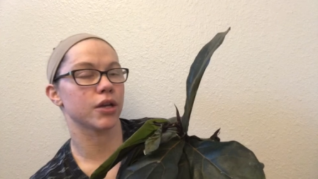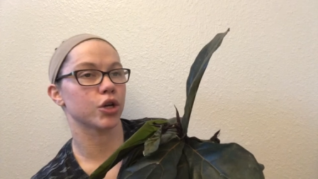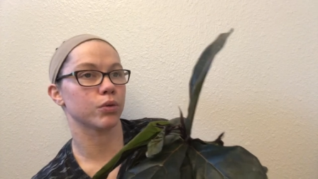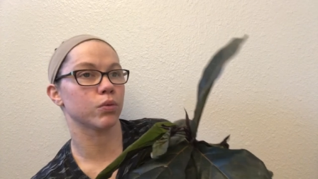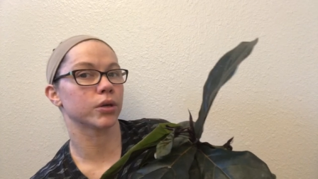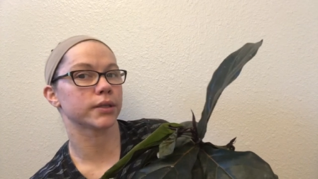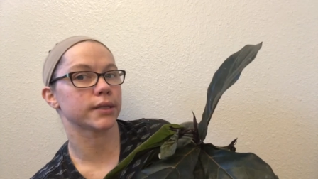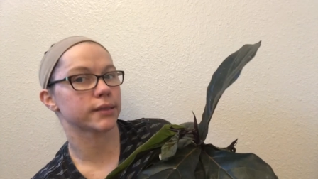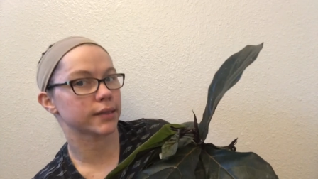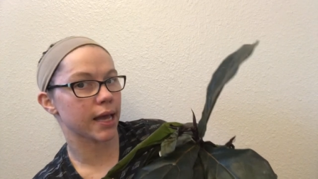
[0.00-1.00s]
a good word
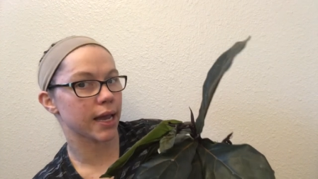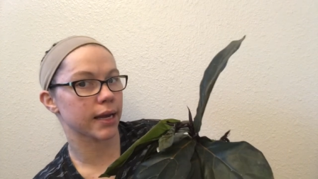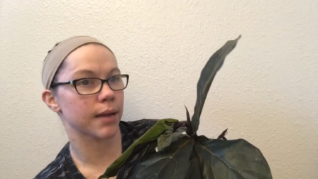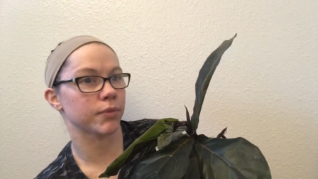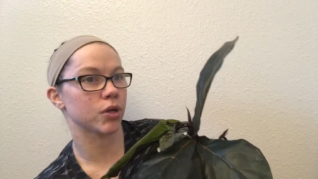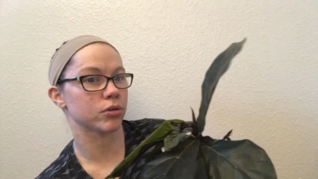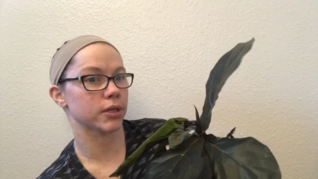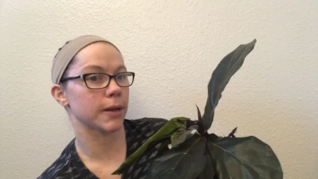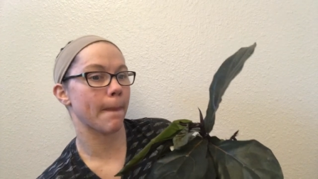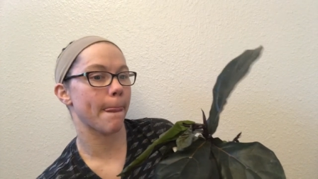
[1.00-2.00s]
to say and i'm
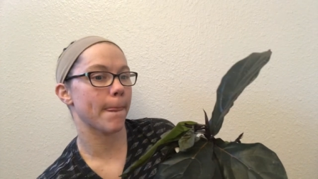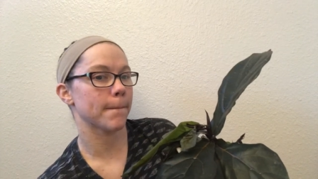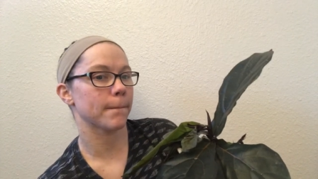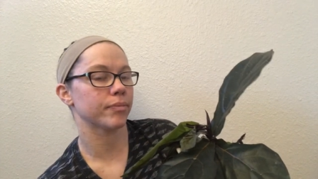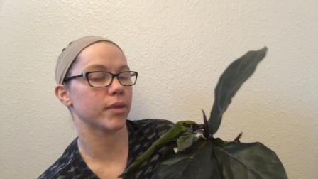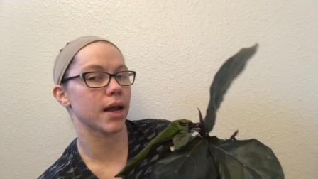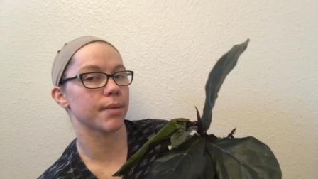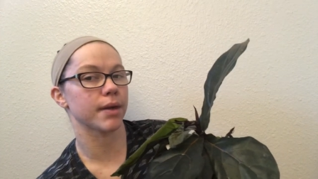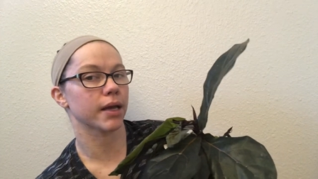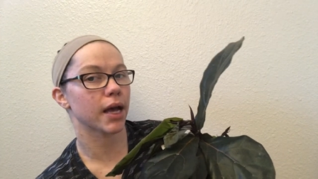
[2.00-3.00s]
usually not
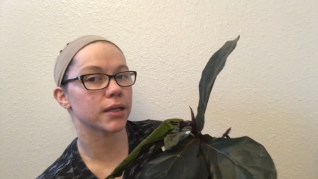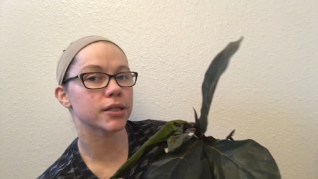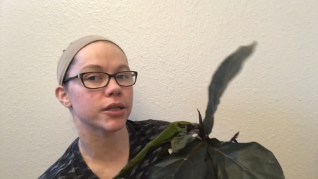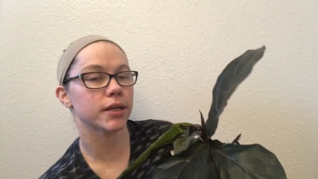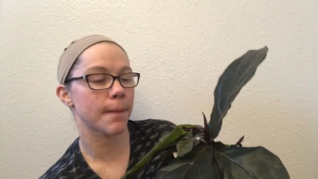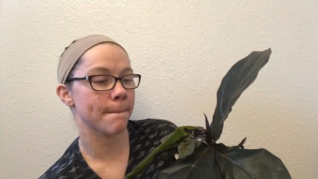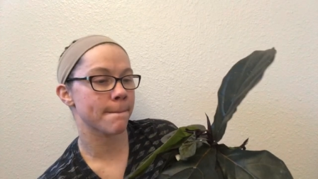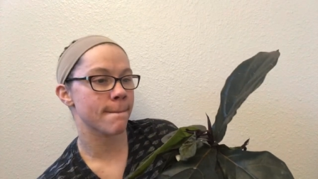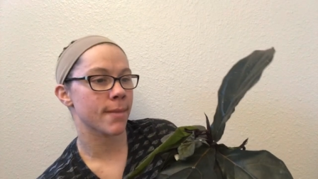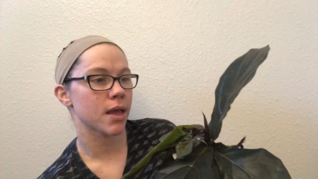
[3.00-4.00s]
a big cusser
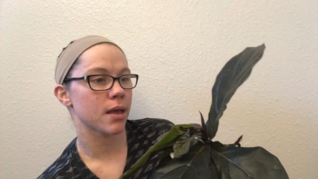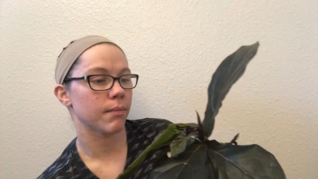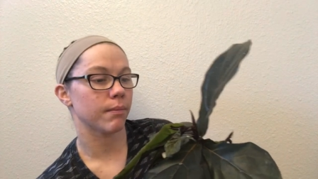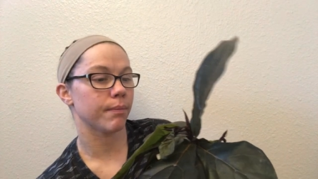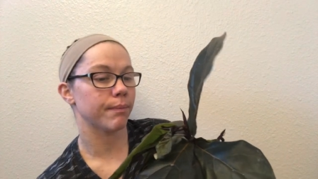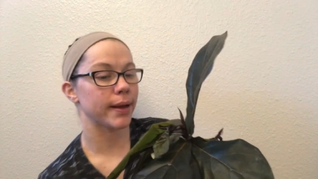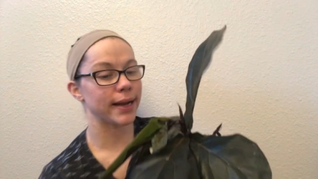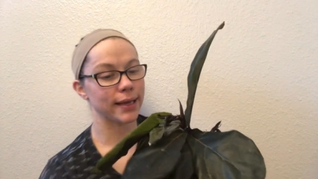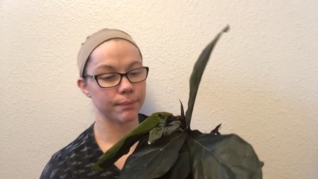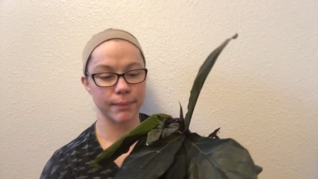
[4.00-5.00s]

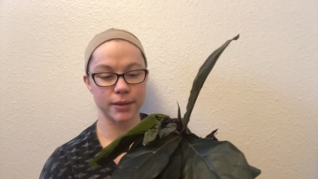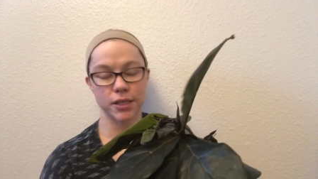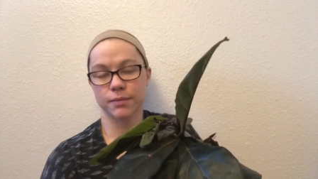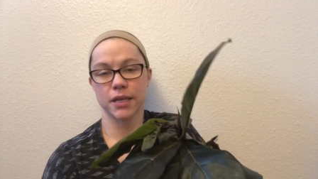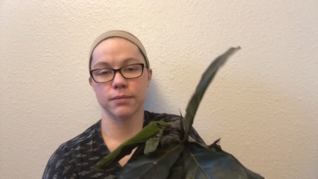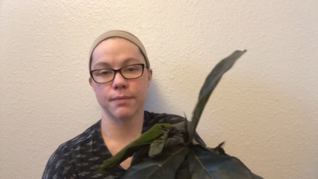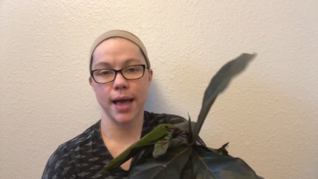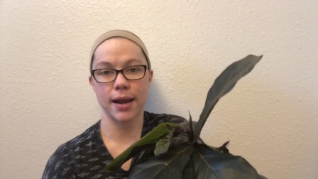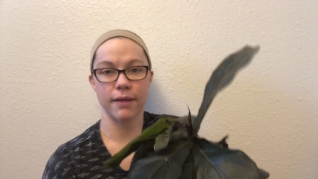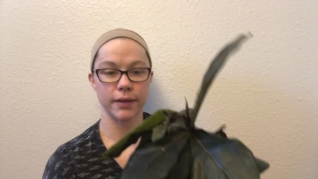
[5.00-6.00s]
but it, it just makes me
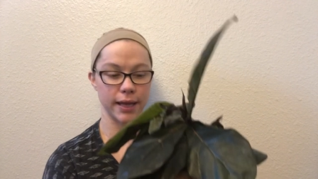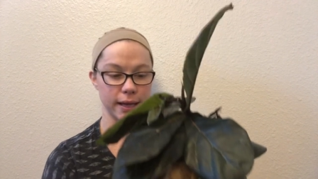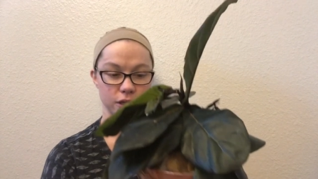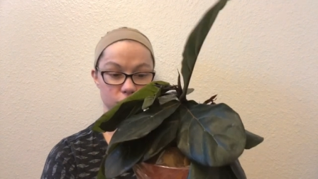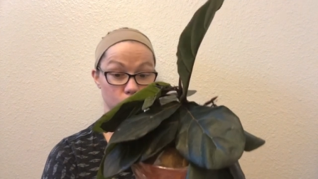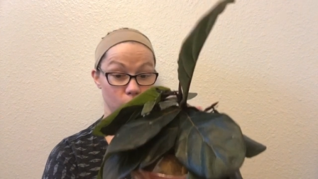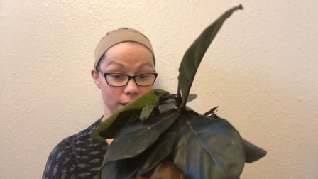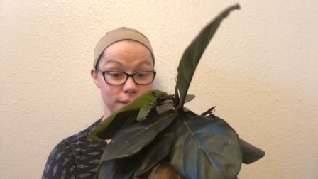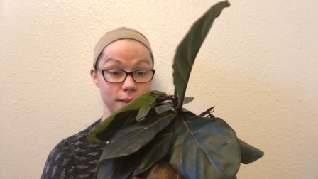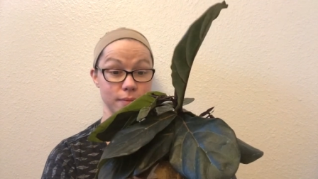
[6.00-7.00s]
mad i feel like i just
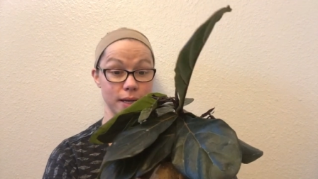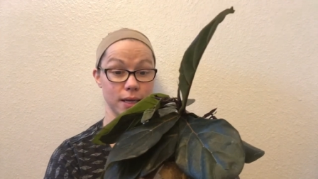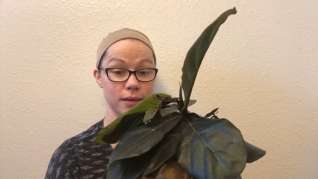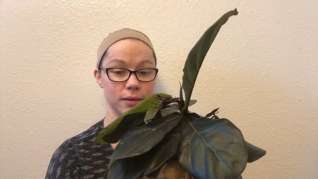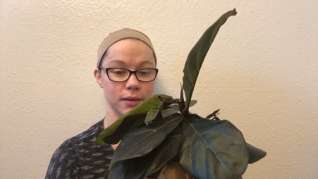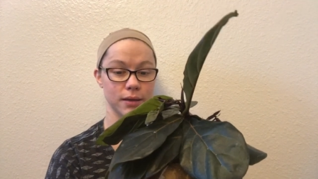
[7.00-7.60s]
wasted money